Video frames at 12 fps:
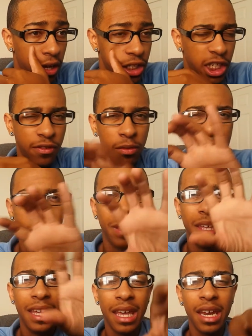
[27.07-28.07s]
just from the
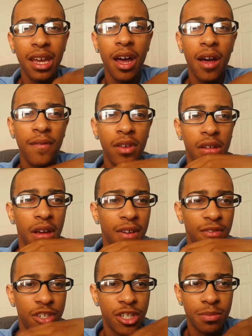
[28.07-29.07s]
beginning of it,
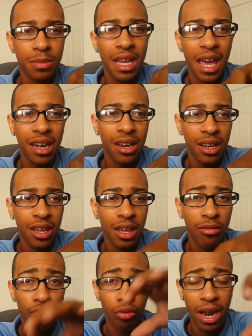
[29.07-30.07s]
of just me editing
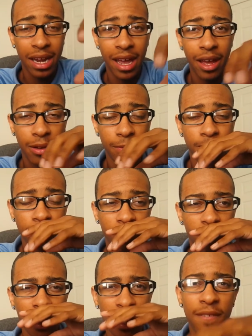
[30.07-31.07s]
it right now,
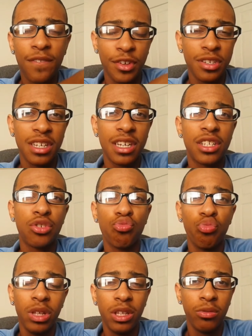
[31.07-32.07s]
it feels like it's a
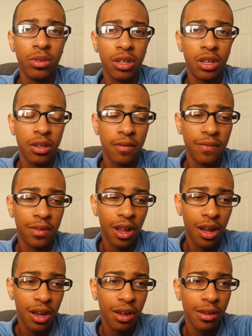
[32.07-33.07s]
really good
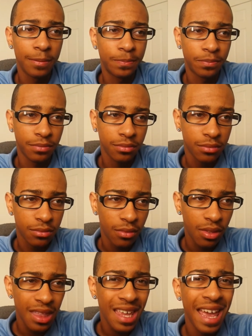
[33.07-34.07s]
vlog,
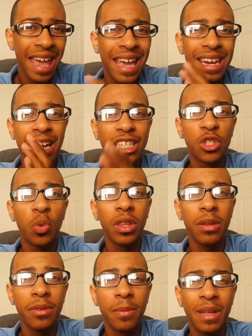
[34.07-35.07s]
and I just want
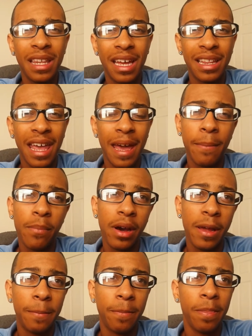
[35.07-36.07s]
them to be like that.
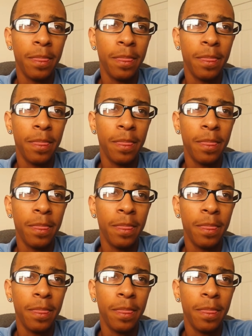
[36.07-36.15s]
But